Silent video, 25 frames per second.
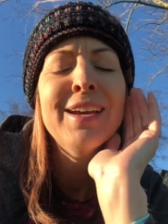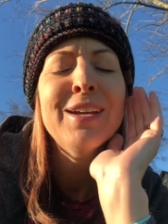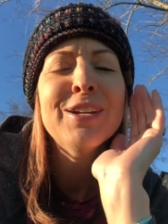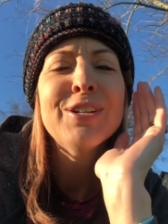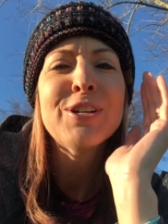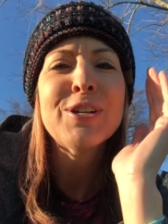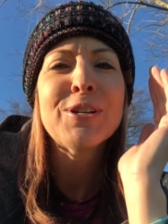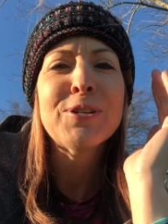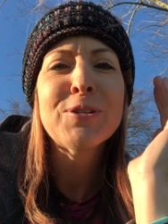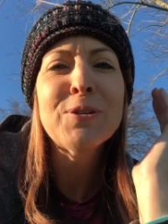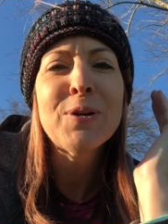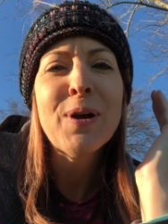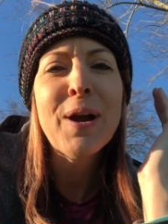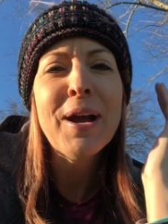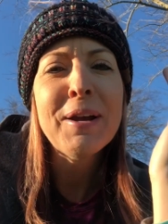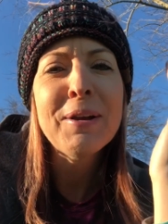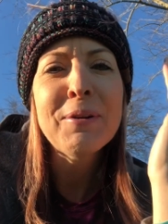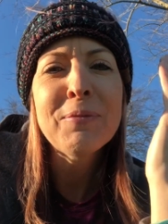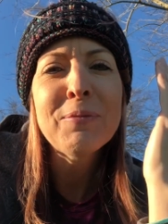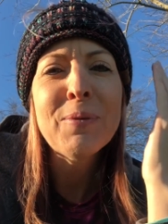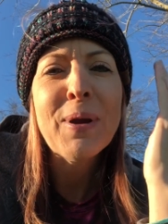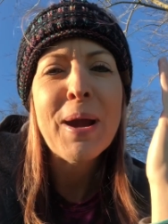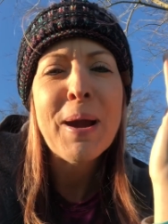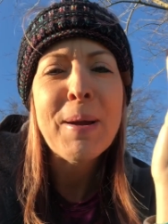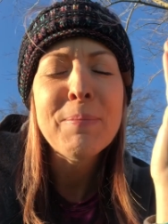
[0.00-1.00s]
just try to
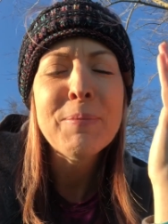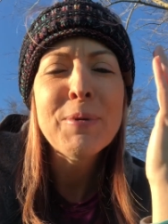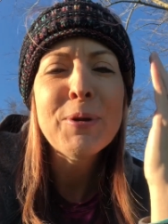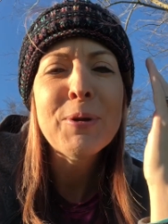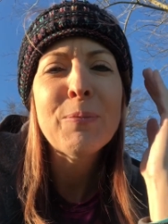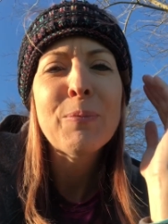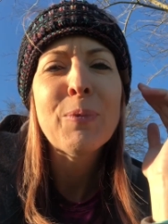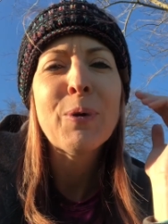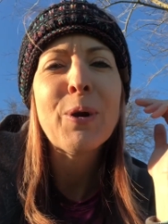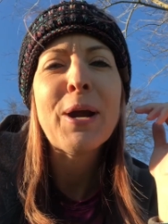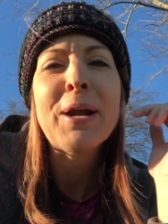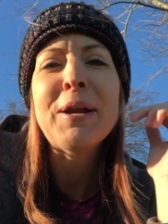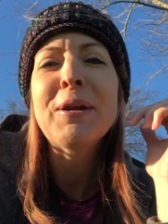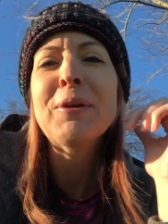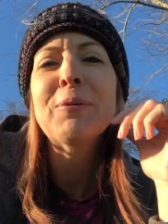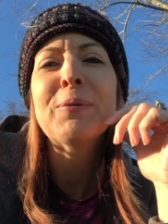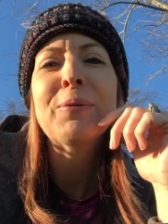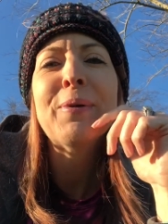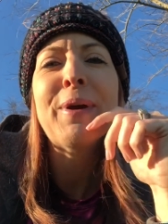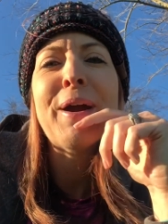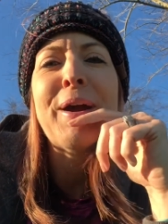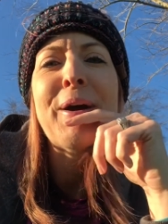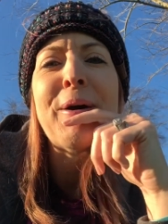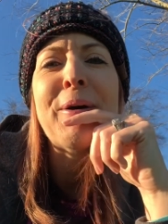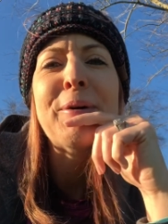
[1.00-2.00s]
wrap your brain
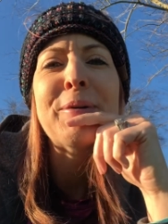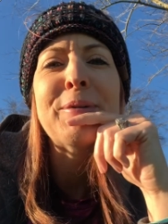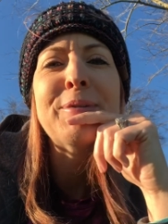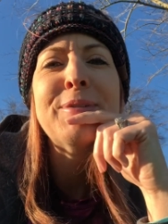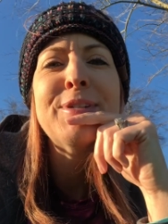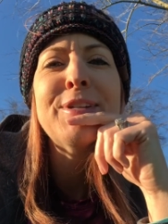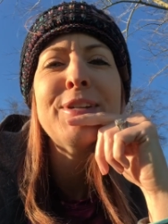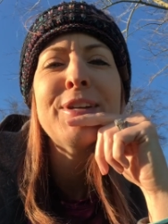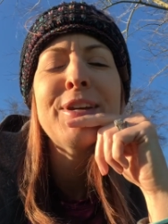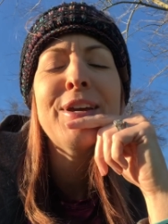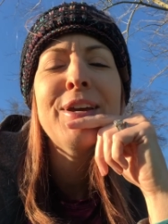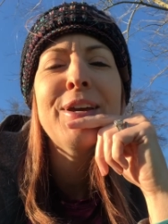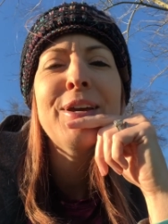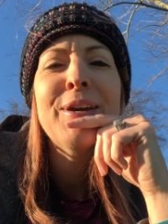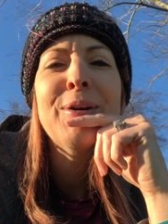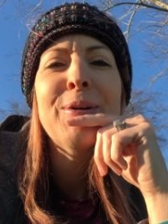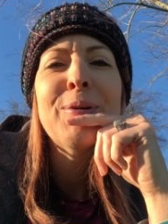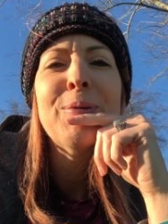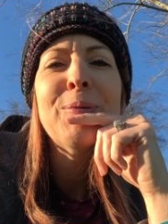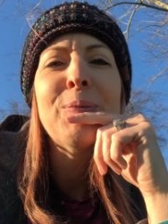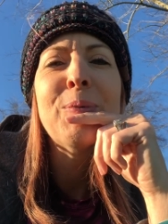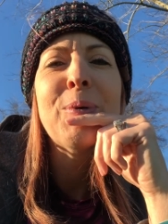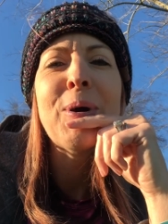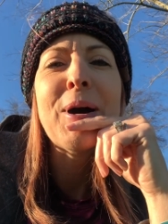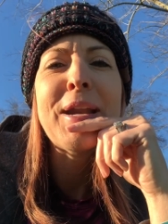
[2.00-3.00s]
around
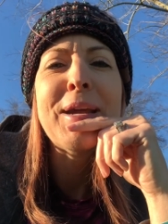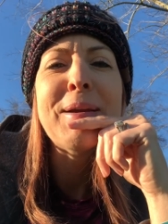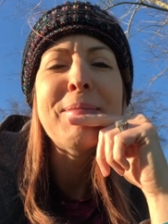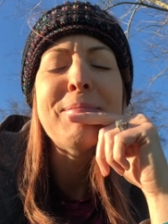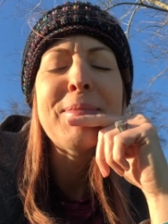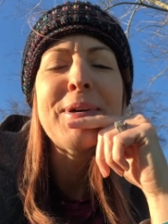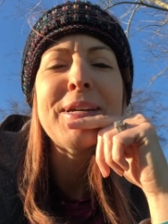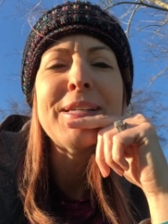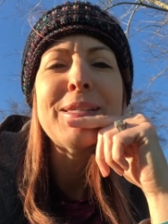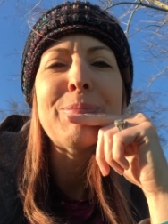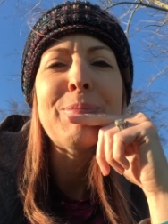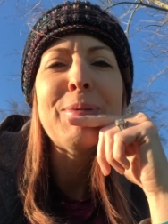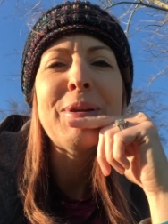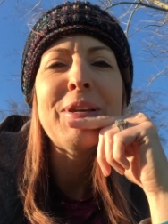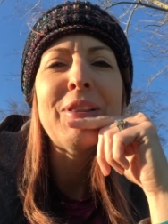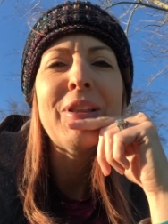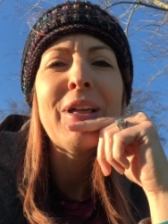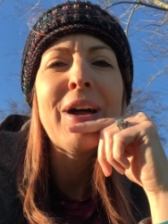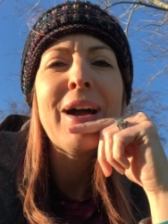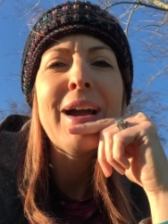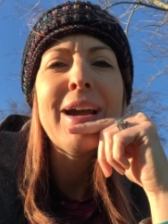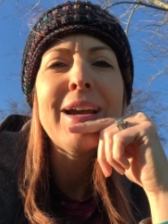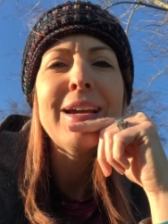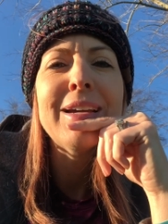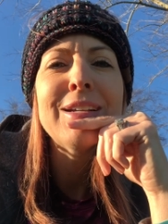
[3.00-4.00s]
what it must be
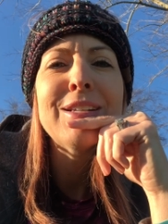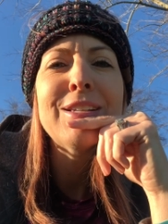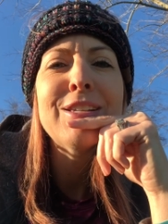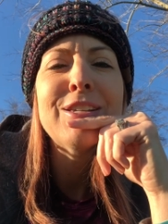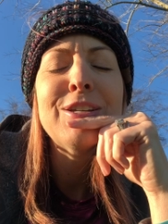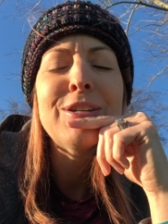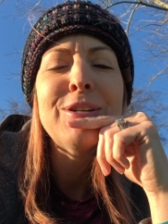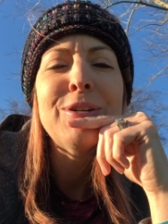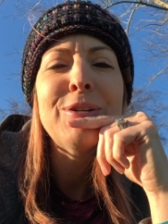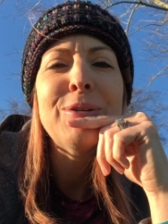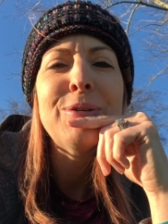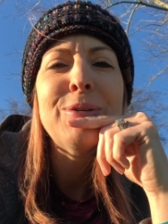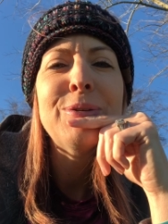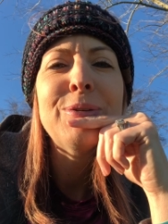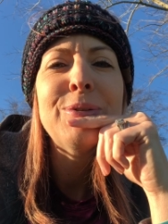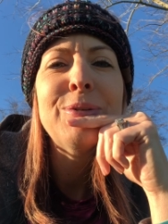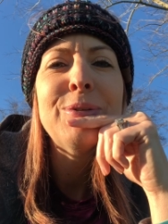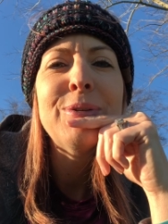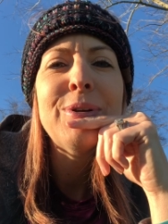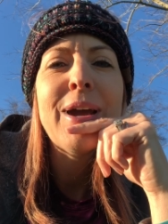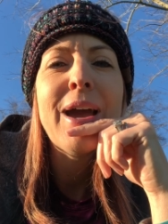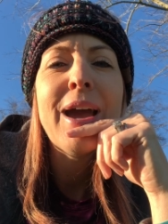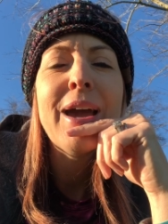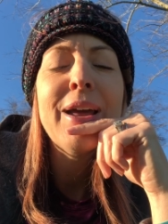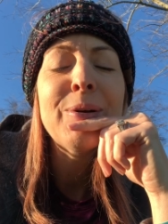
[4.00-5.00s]
like
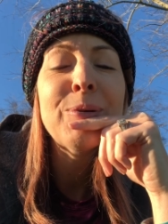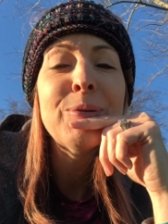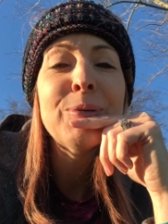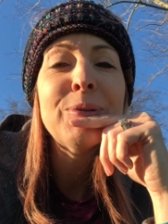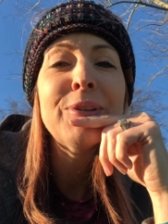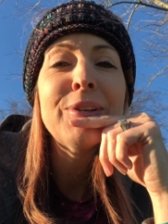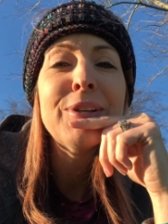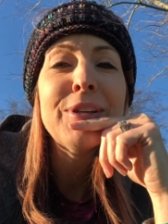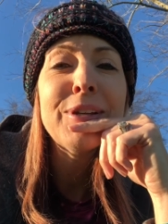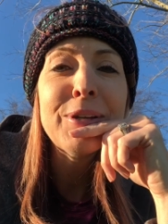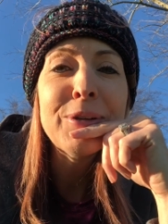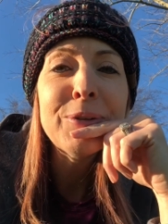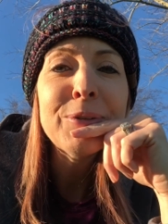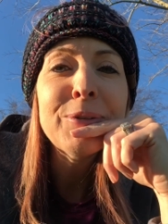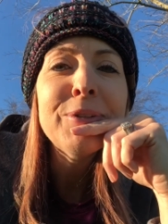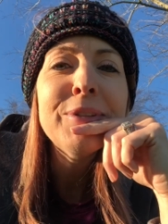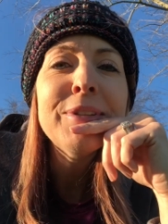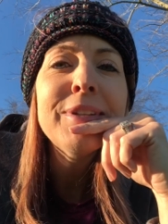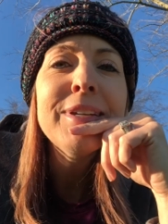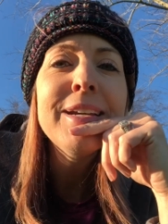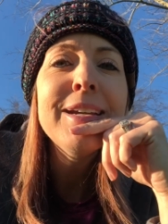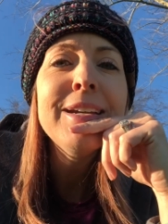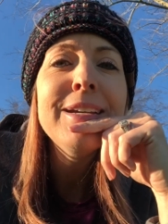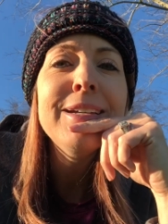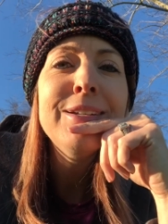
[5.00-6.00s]
to eh,
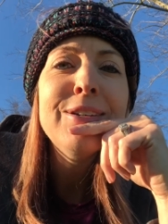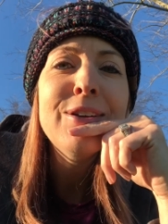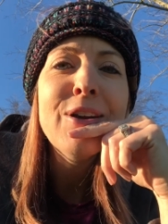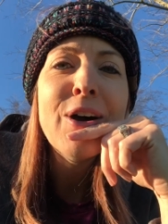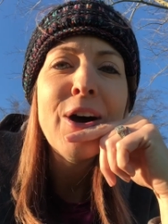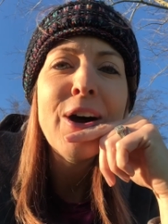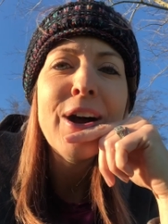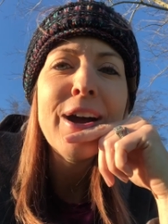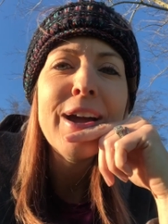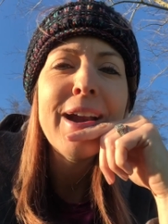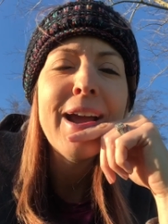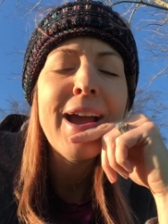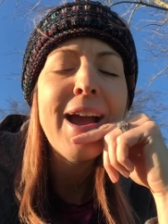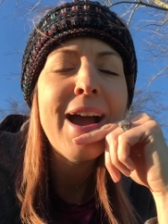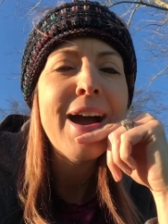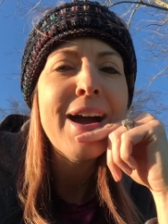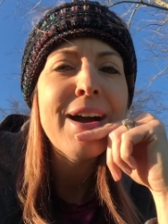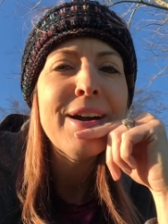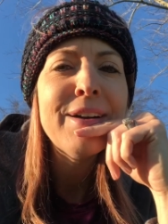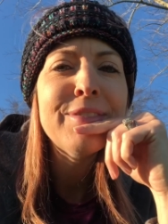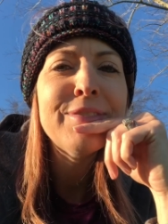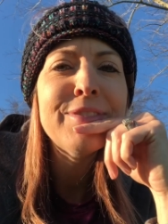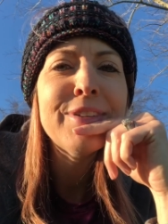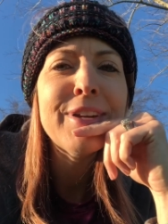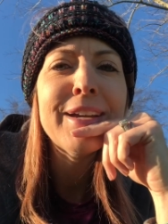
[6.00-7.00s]
literally not
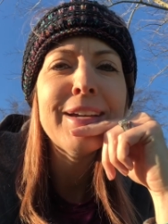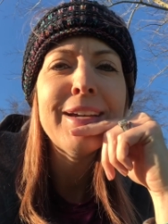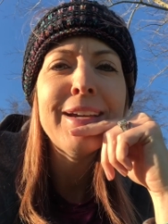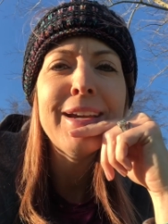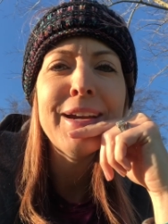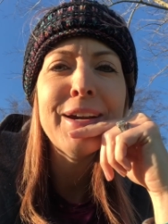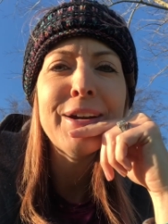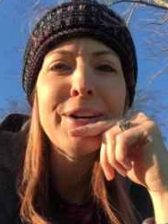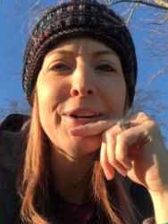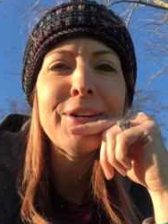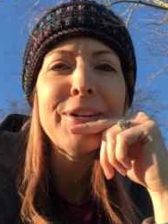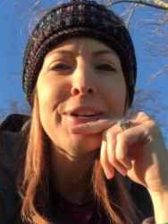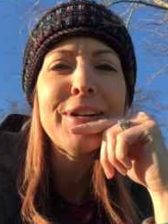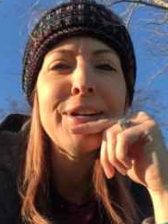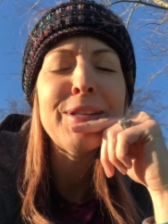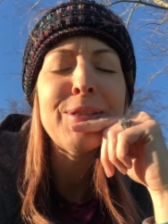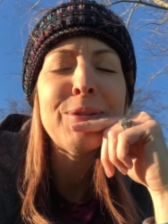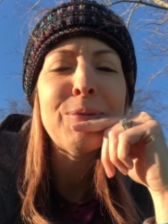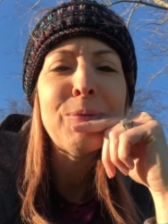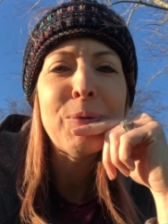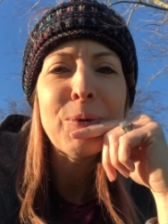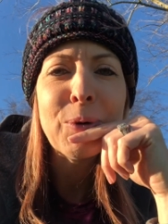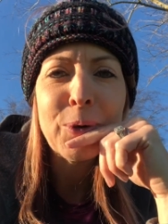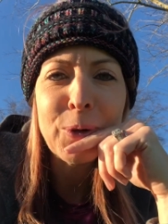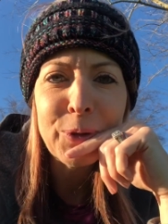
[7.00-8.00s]
have a care in
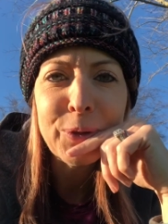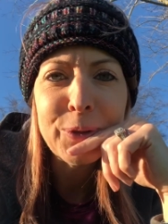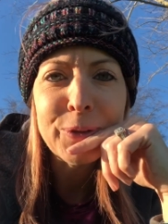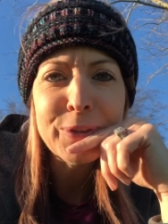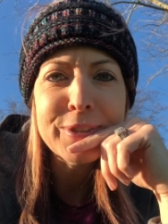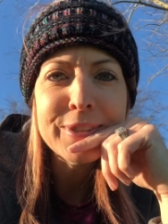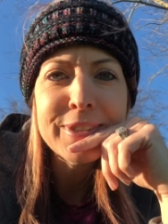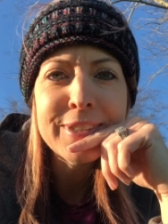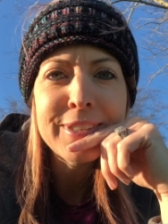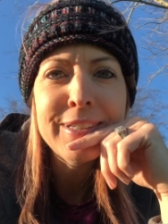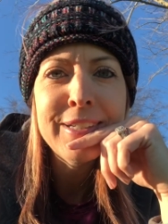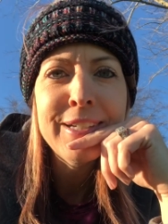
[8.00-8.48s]
the world